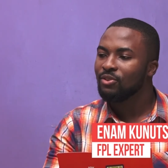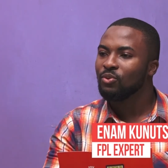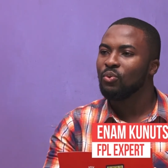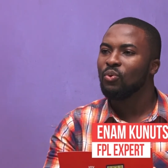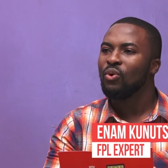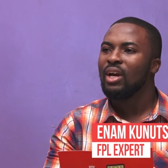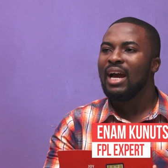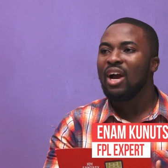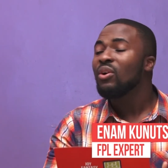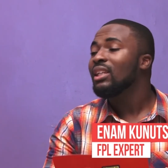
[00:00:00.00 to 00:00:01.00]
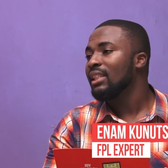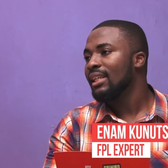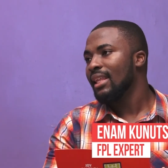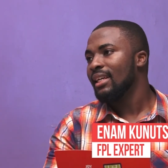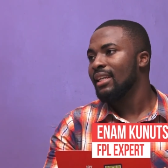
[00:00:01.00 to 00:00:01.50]
So I
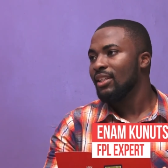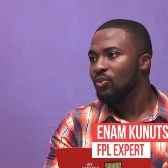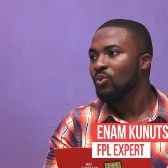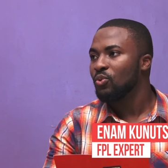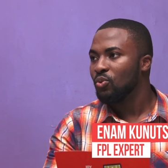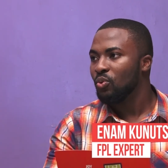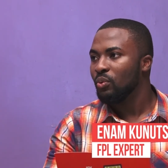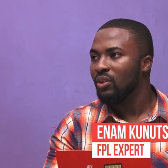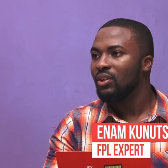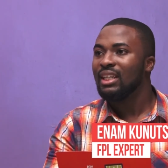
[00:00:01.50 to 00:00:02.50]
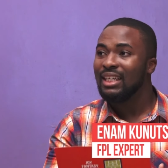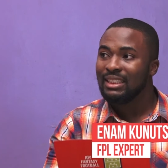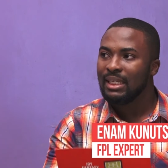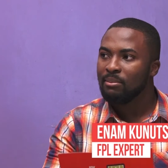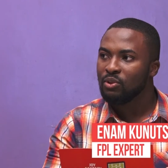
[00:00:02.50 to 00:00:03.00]
honestly think he's going to do well
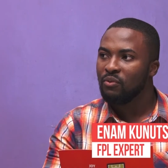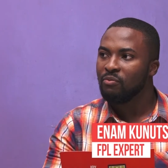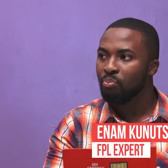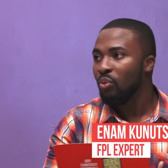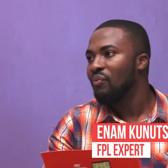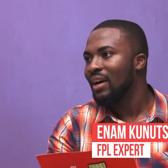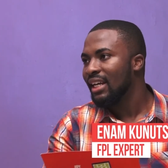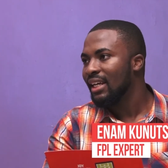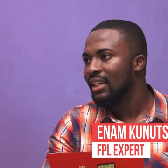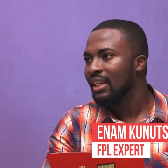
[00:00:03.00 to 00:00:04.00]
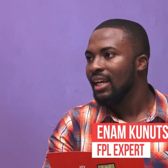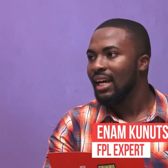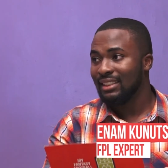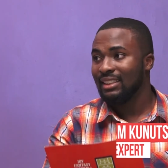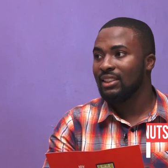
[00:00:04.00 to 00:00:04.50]
in terms of providing
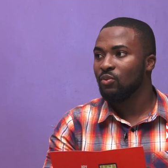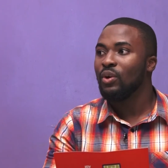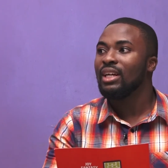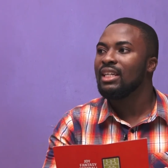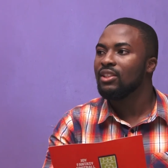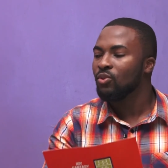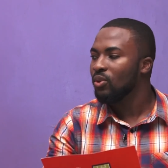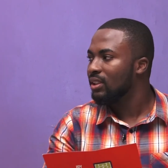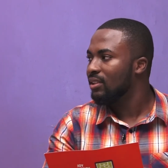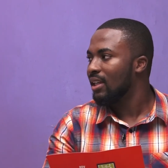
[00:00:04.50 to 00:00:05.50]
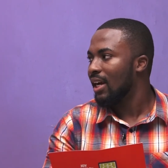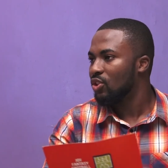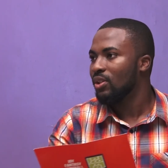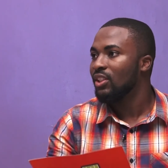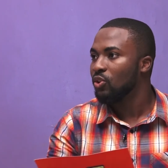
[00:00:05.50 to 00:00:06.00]
assists when he's not
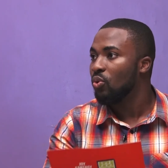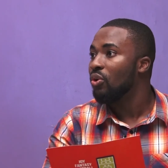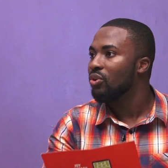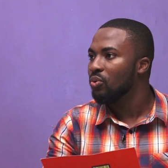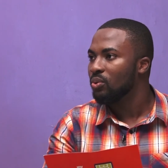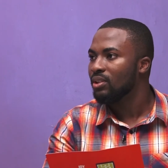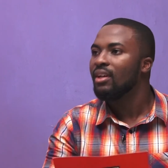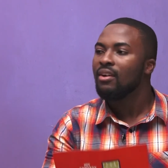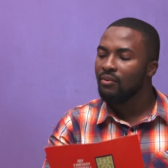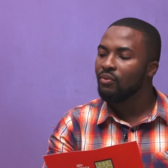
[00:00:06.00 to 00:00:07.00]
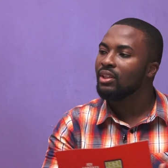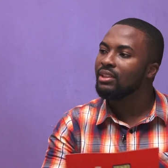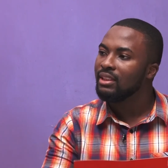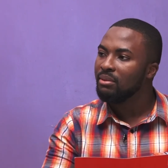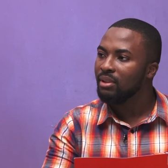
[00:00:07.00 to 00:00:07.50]
actually scoring goals for
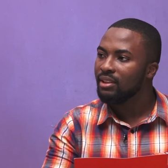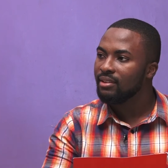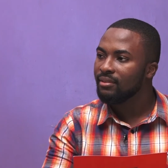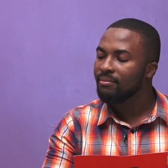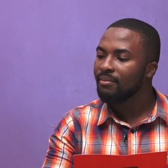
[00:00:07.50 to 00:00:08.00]
his teammates.